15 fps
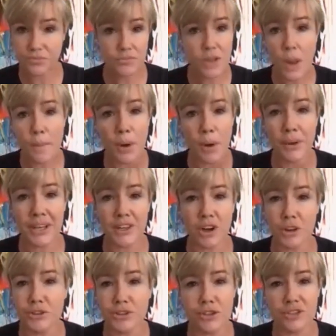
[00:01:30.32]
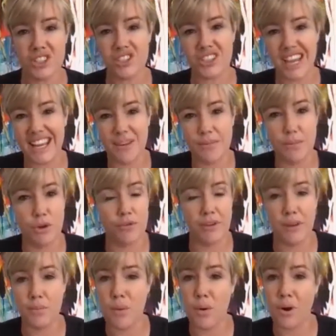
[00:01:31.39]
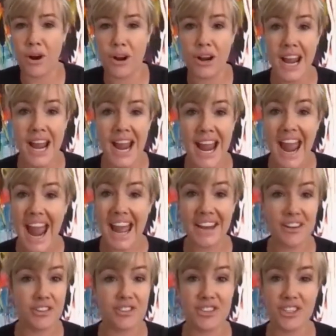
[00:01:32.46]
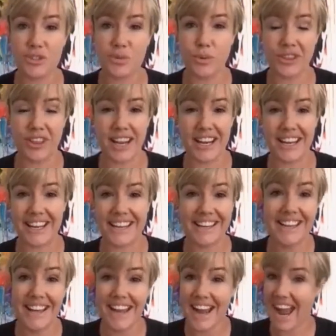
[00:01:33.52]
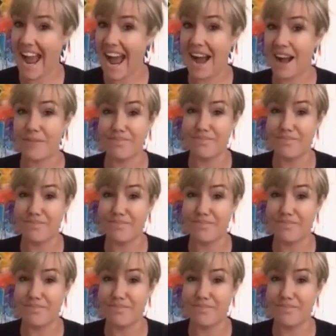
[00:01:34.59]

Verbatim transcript: but we can also just get you moving more and assist with any uh,